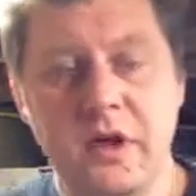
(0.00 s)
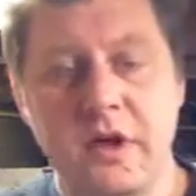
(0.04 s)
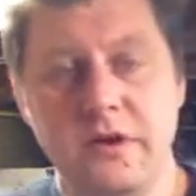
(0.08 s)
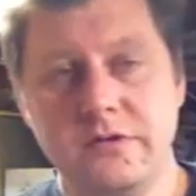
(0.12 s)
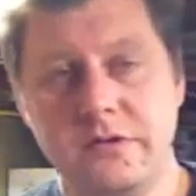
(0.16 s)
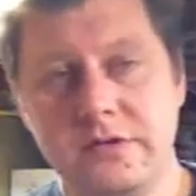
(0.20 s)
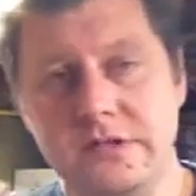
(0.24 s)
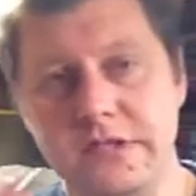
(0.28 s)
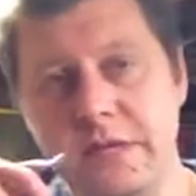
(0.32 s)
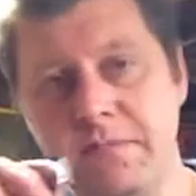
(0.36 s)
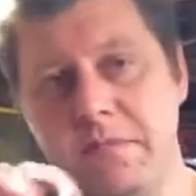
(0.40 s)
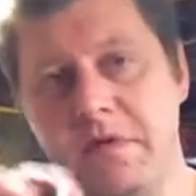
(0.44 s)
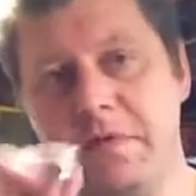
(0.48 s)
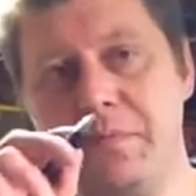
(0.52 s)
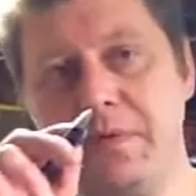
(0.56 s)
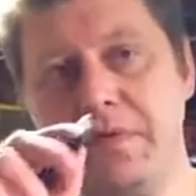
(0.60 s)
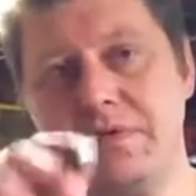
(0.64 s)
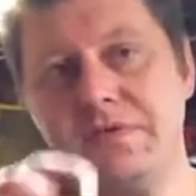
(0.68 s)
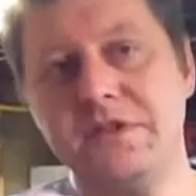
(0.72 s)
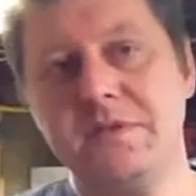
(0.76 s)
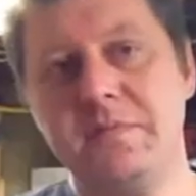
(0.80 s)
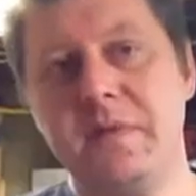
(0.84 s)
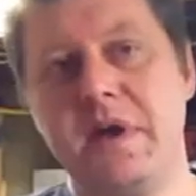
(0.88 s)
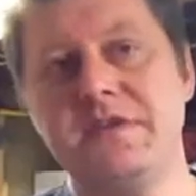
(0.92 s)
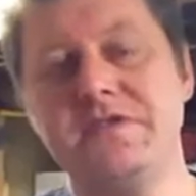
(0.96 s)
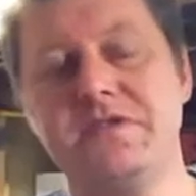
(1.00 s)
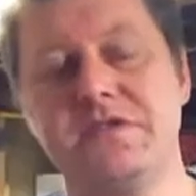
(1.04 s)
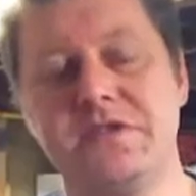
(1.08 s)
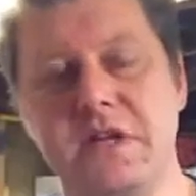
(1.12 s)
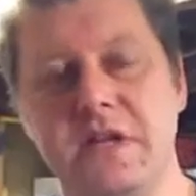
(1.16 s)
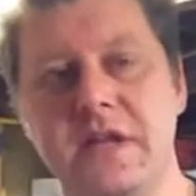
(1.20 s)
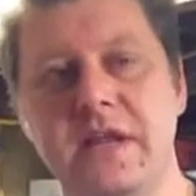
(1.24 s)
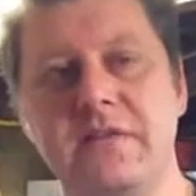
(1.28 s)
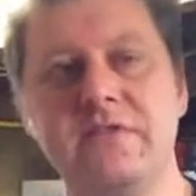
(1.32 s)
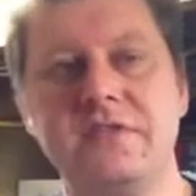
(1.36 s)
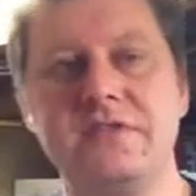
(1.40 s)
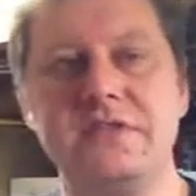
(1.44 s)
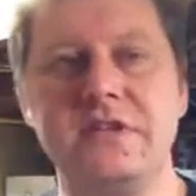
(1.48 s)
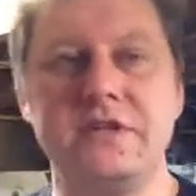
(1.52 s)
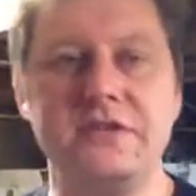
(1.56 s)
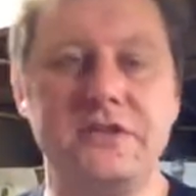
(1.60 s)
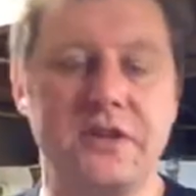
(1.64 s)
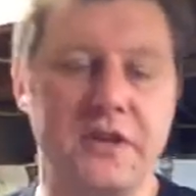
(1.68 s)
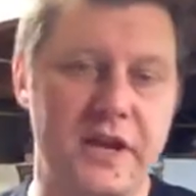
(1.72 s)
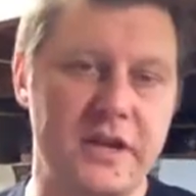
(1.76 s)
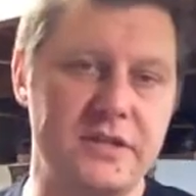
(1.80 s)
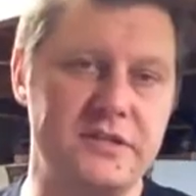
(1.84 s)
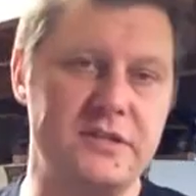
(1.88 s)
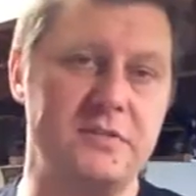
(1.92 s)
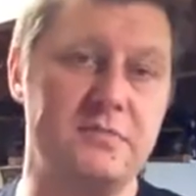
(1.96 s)
So send me a personal message. I'd love to send
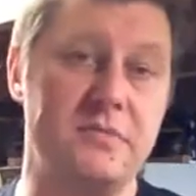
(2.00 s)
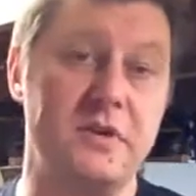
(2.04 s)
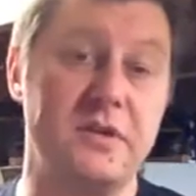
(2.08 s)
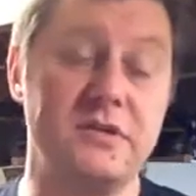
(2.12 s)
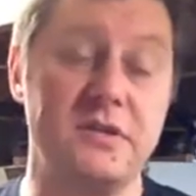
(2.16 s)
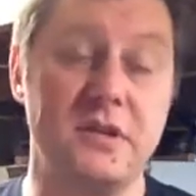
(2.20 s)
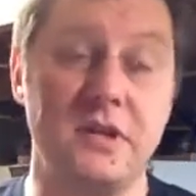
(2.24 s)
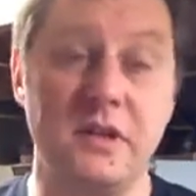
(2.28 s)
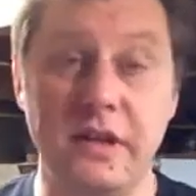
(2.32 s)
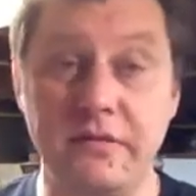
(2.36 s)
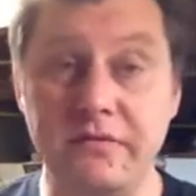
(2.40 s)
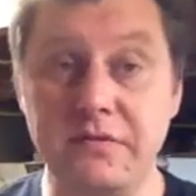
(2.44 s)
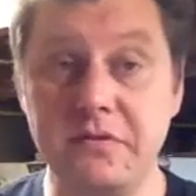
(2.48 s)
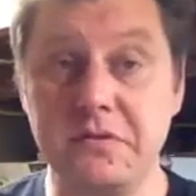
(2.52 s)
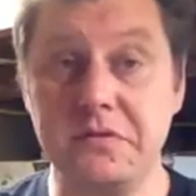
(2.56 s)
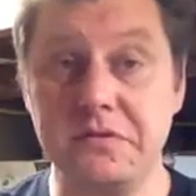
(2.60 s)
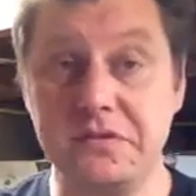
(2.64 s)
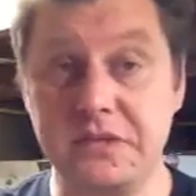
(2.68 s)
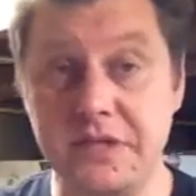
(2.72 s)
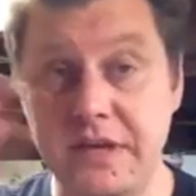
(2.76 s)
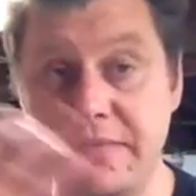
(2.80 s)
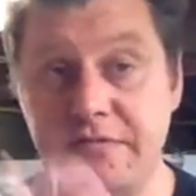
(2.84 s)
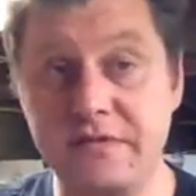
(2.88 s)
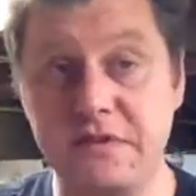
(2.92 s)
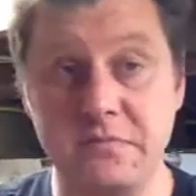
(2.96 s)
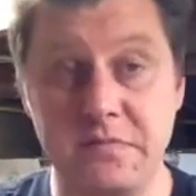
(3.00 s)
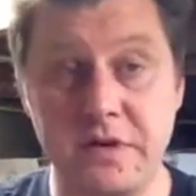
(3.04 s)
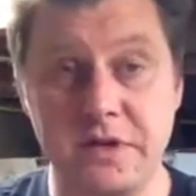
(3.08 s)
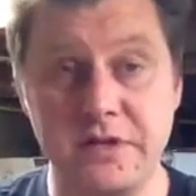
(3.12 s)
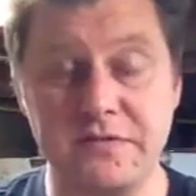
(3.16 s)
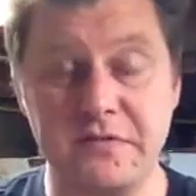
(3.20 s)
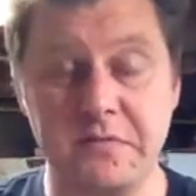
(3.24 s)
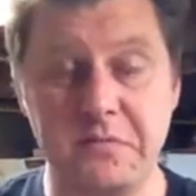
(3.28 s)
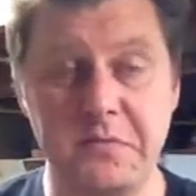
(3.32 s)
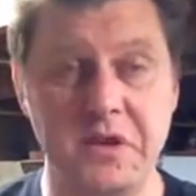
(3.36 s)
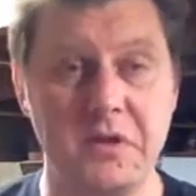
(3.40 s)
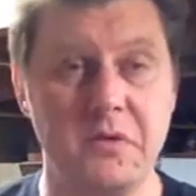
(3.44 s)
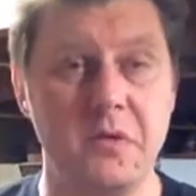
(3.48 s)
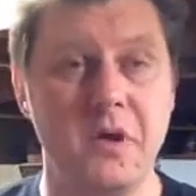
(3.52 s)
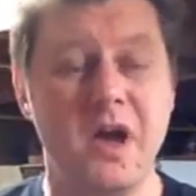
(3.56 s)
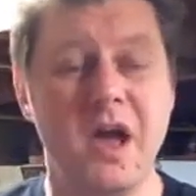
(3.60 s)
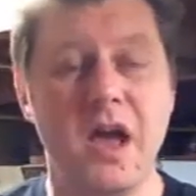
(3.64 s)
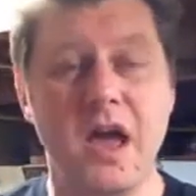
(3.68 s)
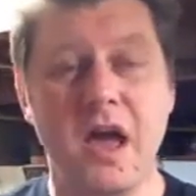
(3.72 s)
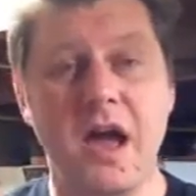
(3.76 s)
you guys some beers, and I'd love to receive some beers from you.